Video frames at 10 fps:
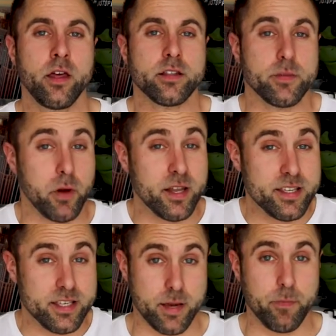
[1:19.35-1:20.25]
to put it
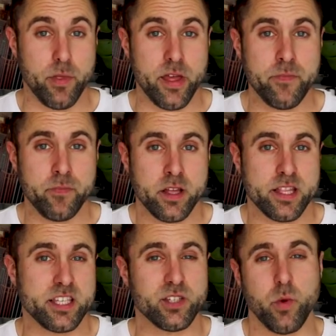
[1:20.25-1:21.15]
simply,
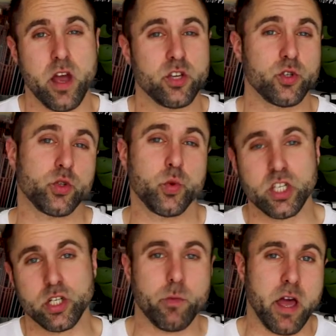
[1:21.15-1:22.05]
this is where you
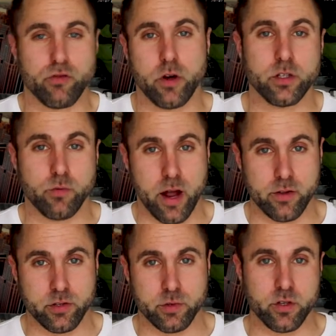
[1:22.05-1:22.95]
switch your macros
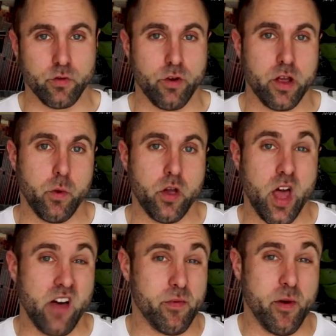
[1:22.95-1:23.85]
around to a degree where you
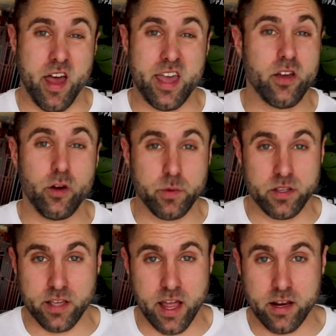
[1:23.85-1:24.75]
have about eighty odd
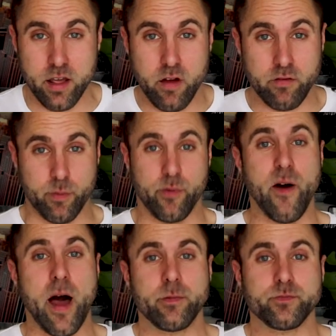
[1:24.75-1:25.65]
percent from
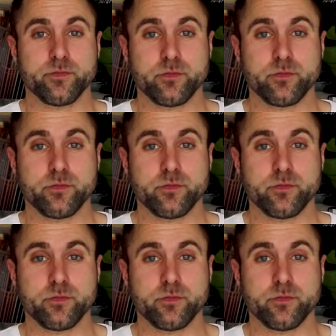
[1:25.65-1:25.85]
fat,